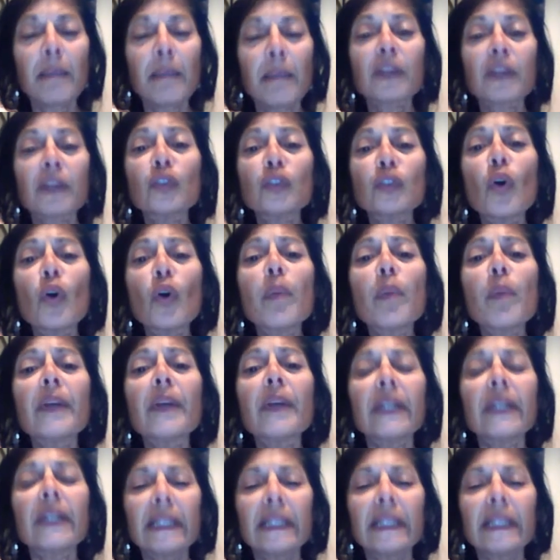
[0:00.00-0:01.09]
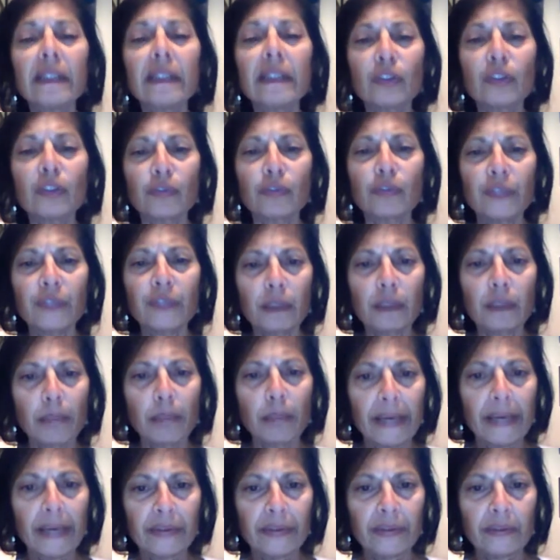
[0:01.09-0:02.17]
because nobody needed to feel
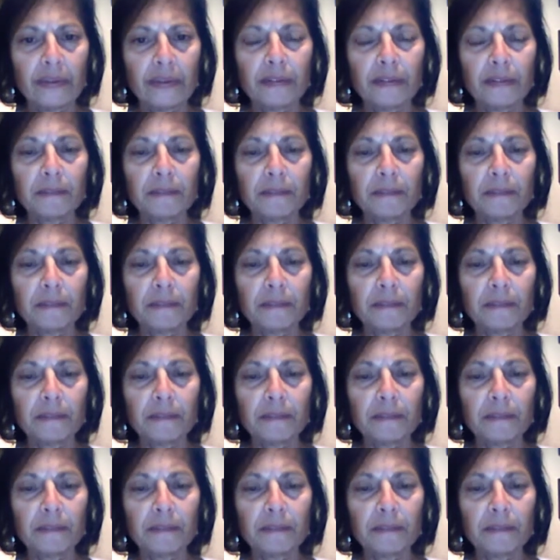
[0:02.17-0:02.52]
abandoned.